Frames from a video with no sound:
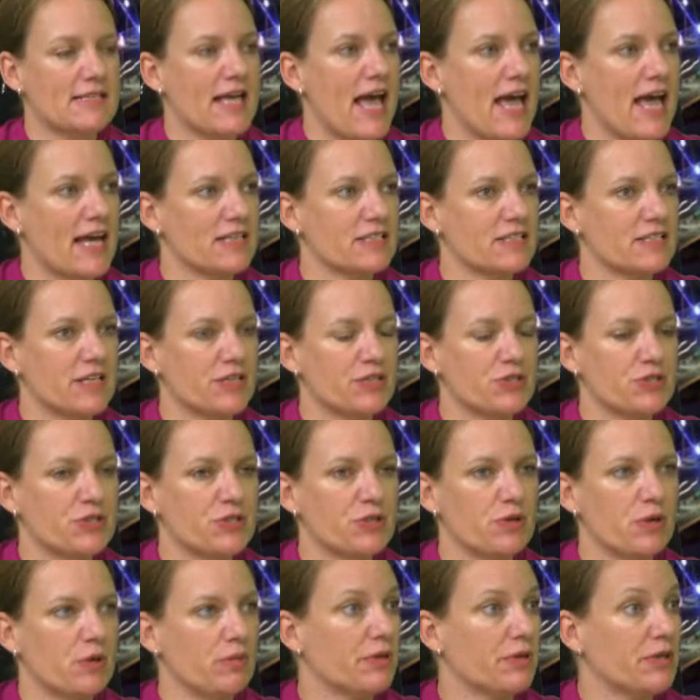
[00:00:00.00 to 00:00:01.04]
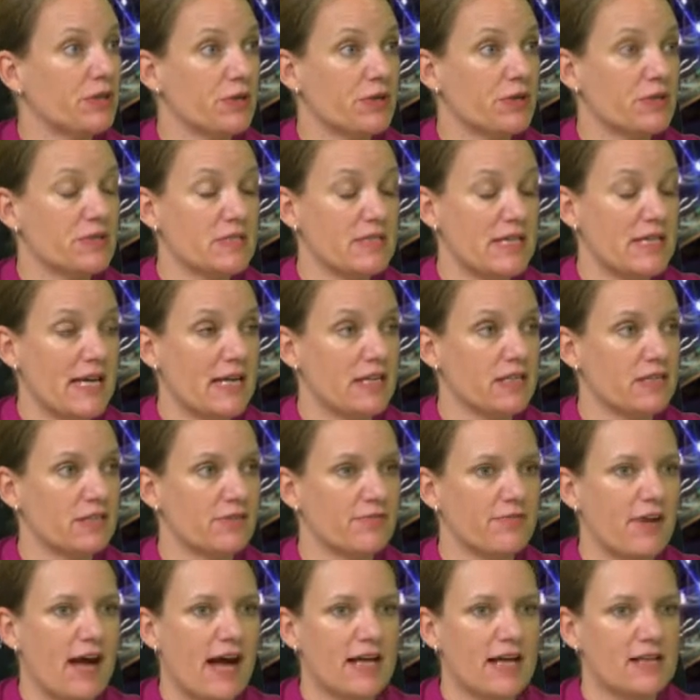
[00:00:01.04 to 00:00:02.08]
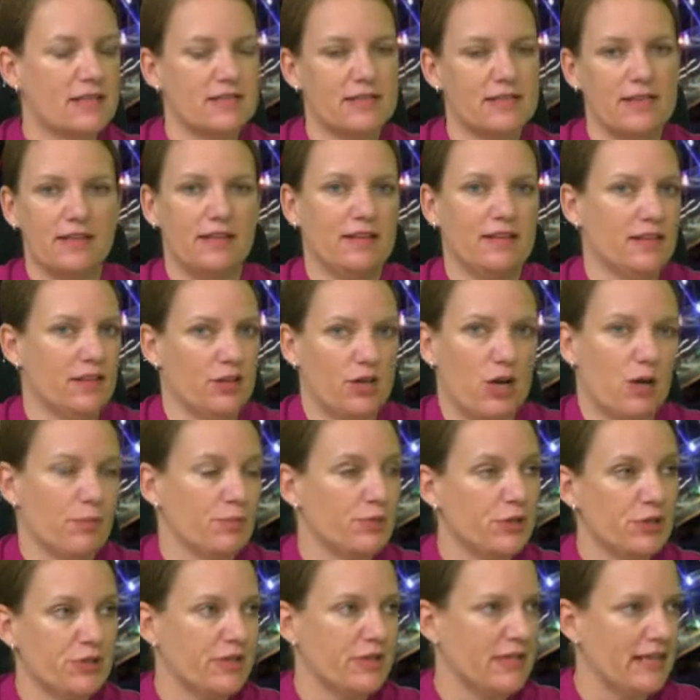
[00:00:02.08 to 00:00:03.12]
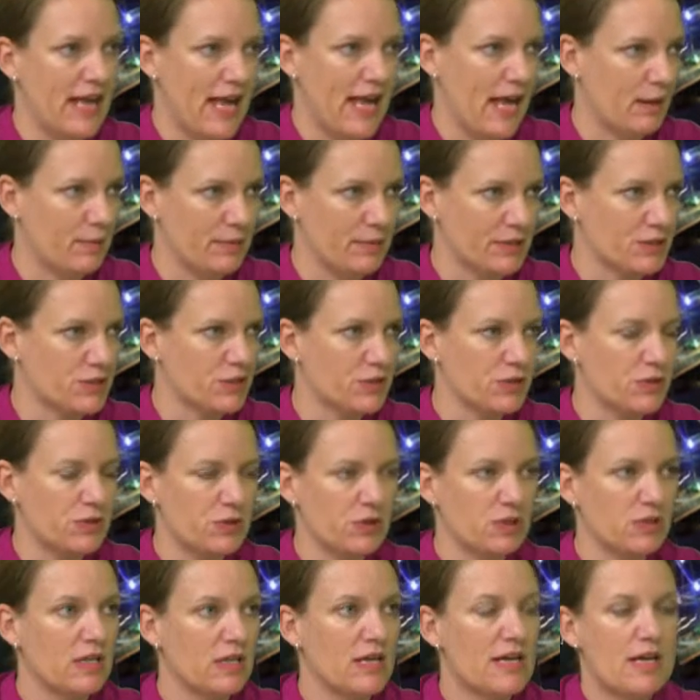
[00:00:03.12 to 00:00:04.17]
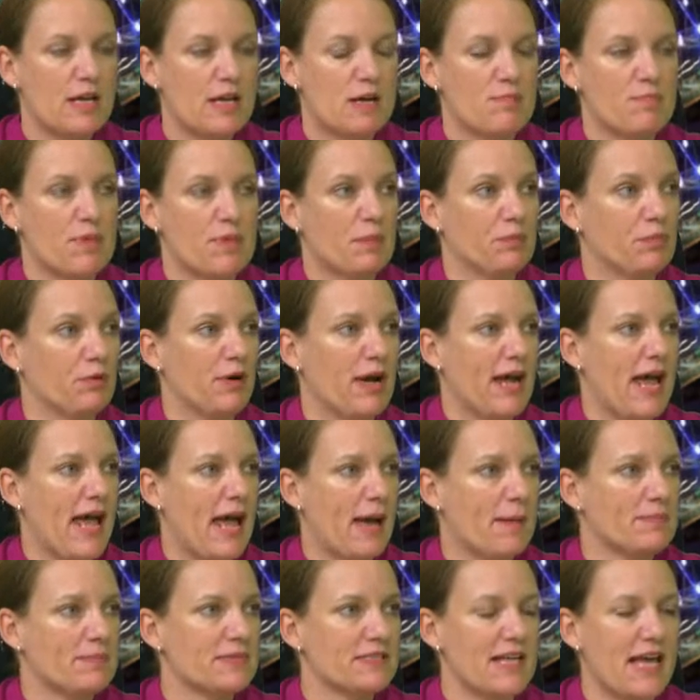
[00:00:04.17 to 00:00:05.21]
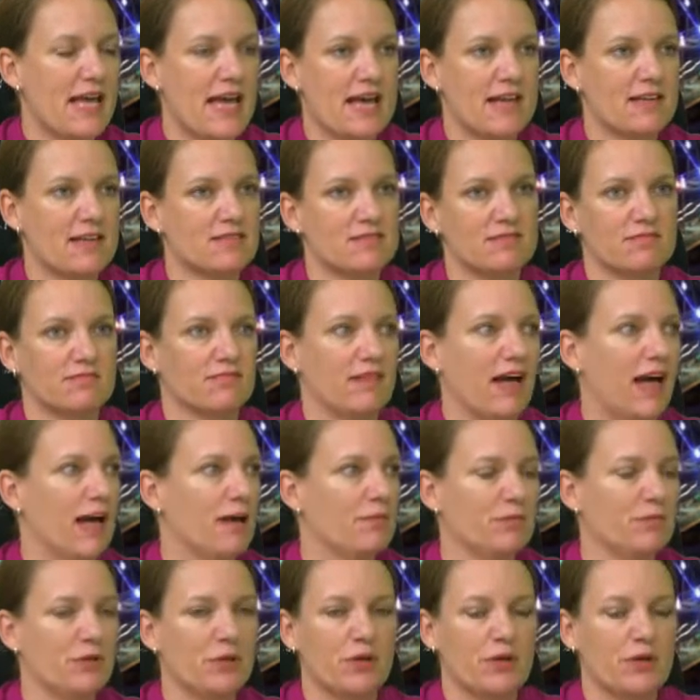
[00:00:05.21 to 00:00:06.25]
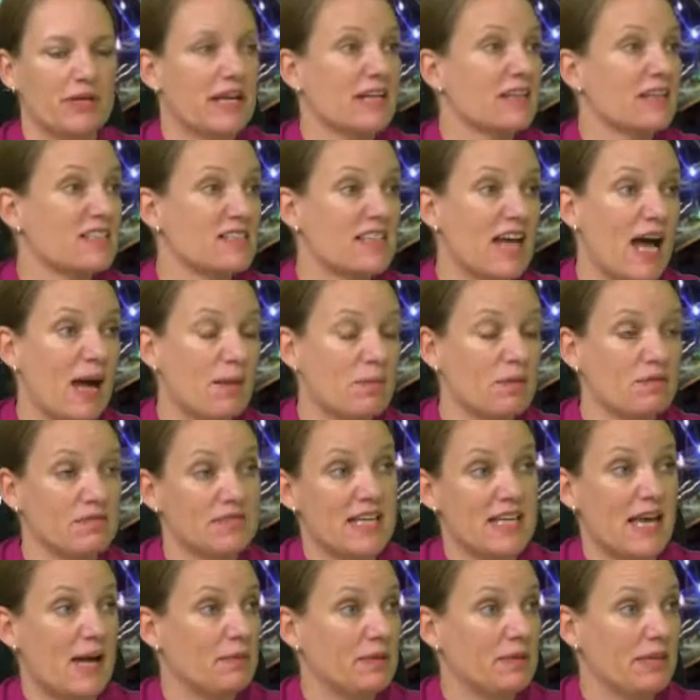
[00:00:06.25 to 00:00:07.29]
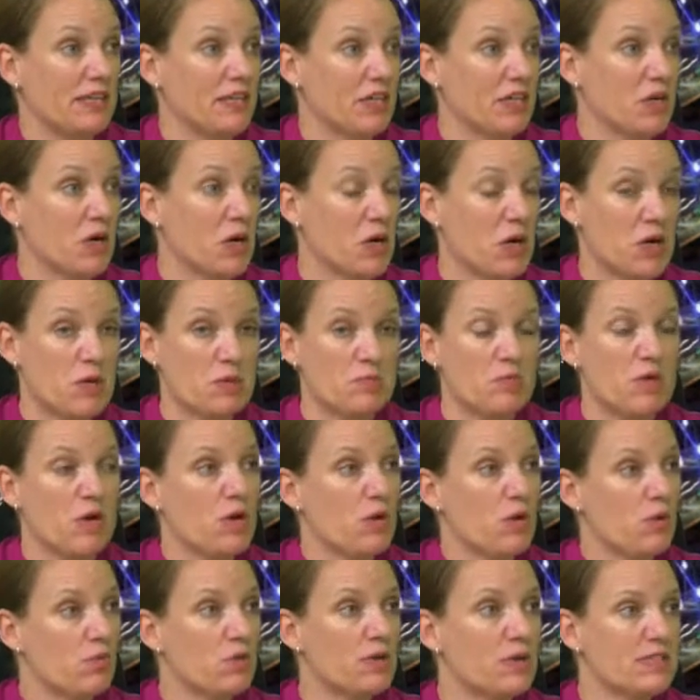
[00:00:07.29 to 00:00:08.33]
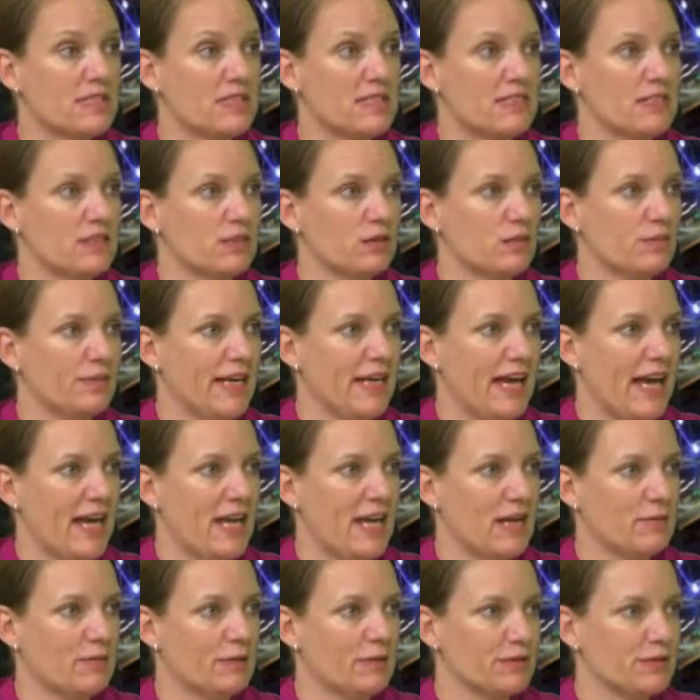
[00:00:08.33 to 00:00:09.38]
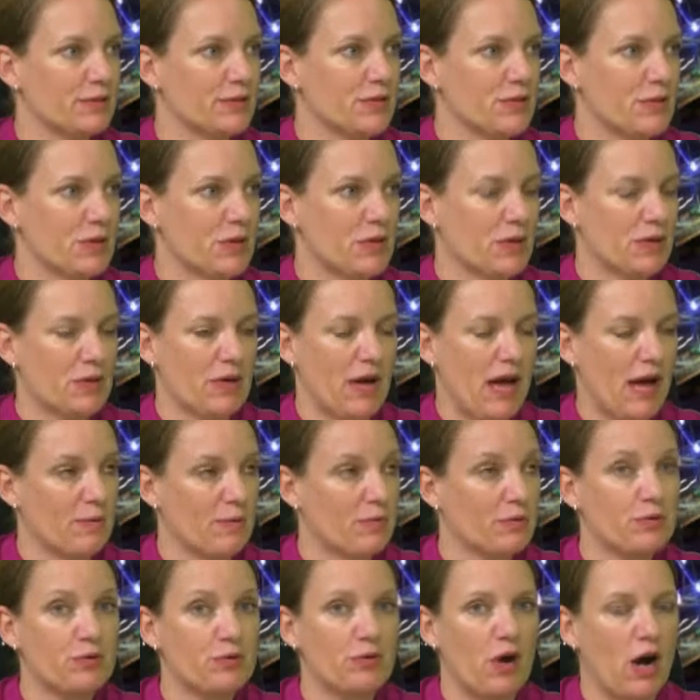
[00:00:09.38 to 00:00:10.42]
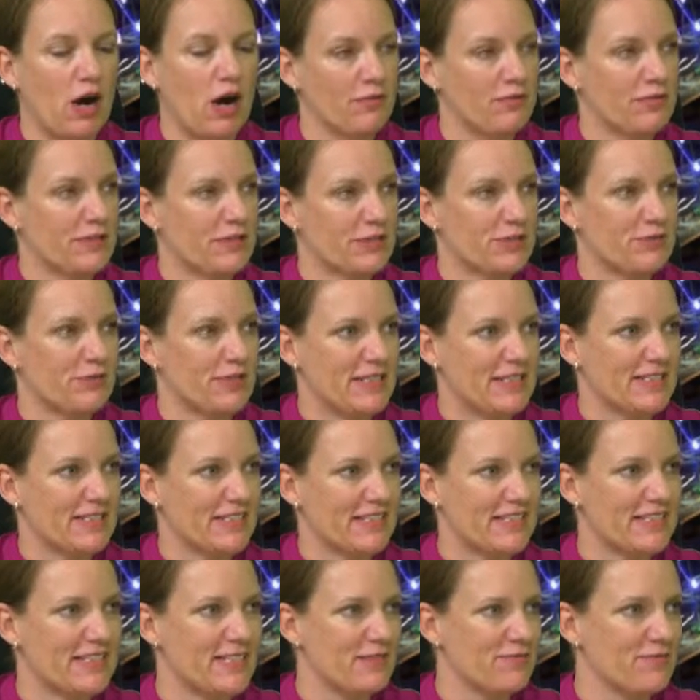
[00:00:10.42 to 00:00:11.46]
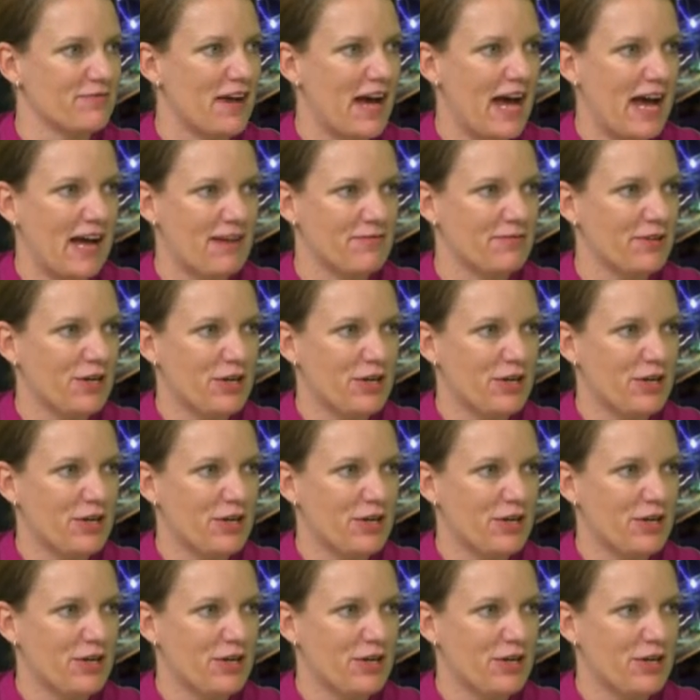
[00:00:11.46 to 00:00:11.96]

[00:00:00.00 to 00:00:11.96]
access to a Windows 10 device in the computer lab at school, but perhaps has another type of tablet at home, would still be able to, through Office 365,